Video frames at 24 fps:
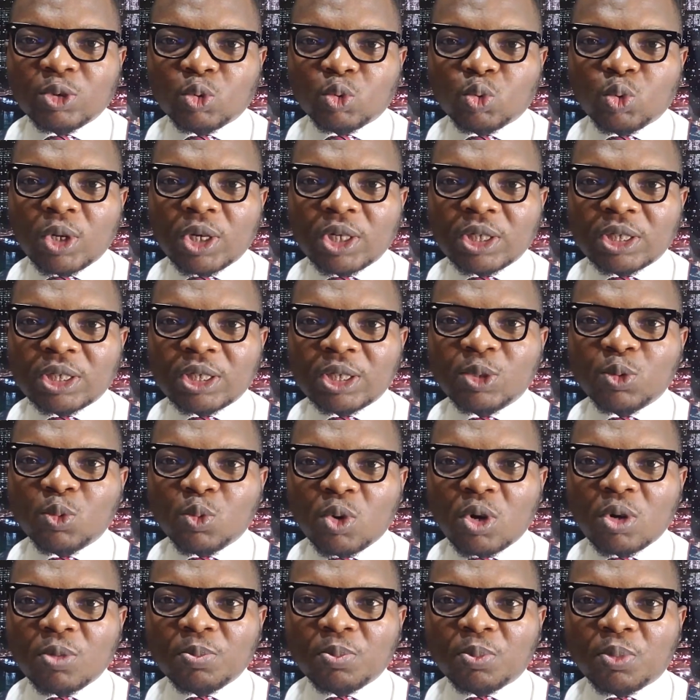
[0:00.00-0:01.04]

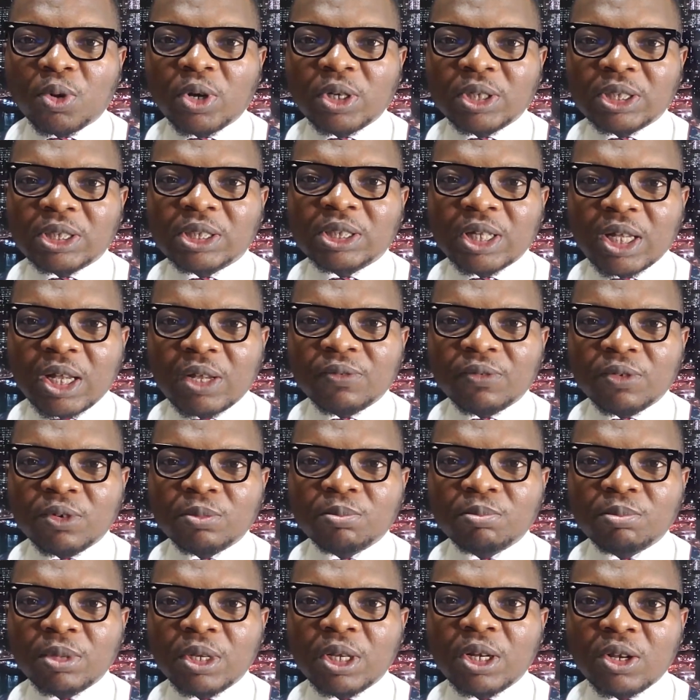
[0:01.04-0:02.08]

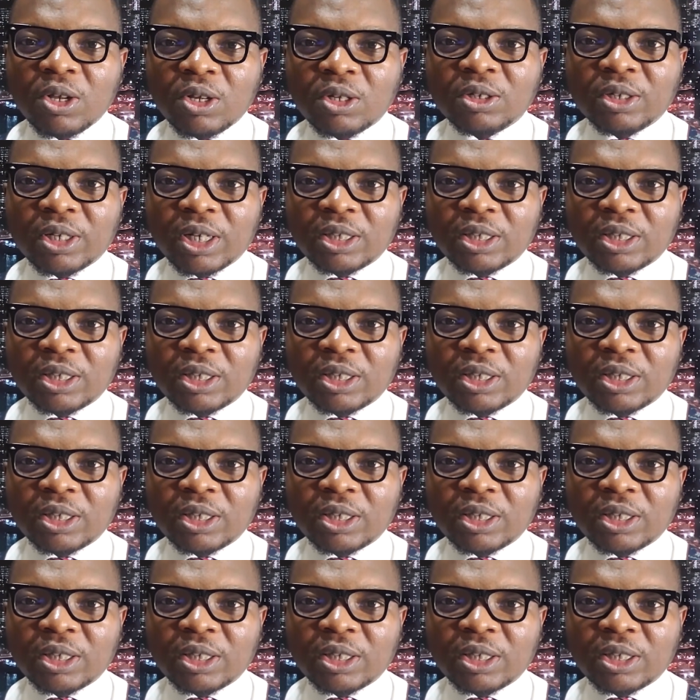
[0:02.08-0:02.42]
21.7 million